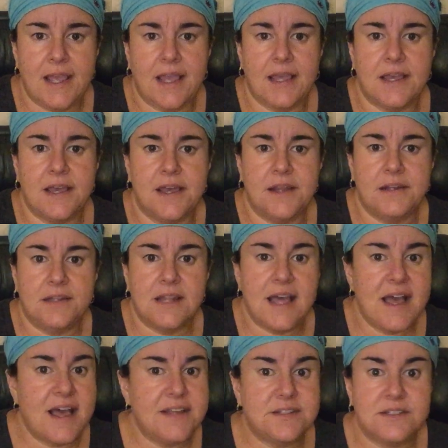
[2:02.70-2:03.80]
and
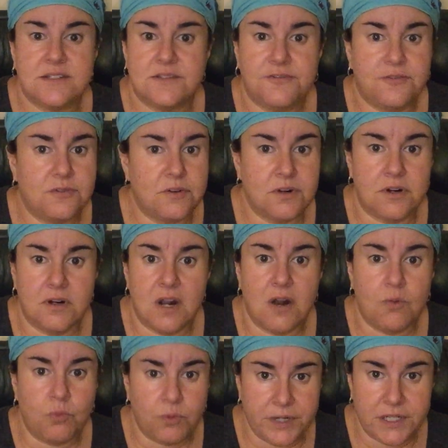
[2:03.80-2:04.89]
last for
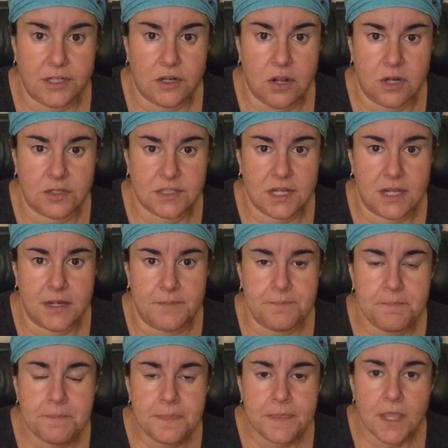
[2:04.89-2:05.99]
a really long time.
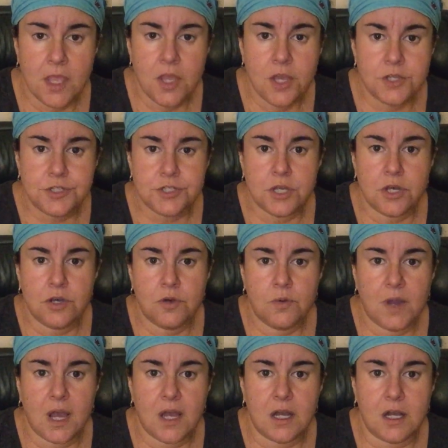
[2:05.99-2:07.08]

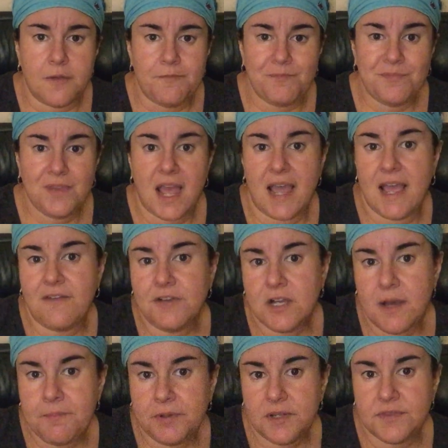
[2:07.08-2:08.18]
So I have a
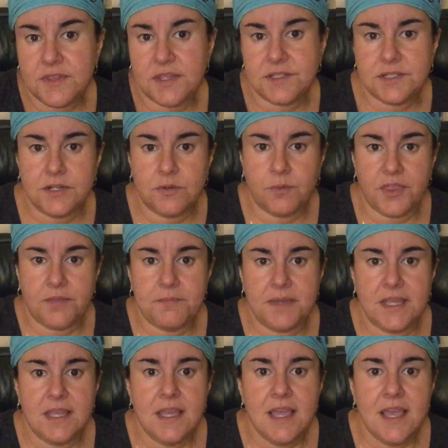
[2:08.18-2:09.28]
couple of things here with
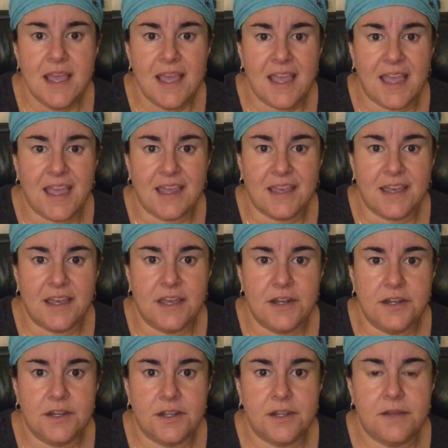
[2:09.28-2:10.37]
me,
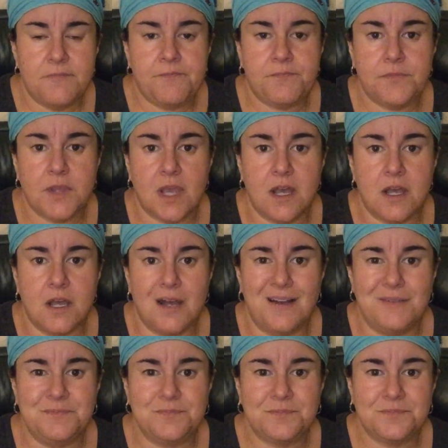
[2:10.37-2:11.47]
and
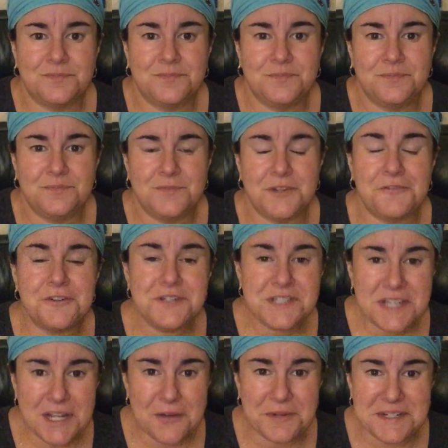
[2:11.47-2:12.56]
the first
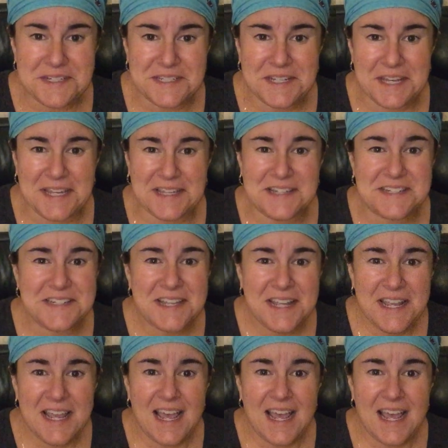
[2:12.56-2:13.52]
thing I want to say is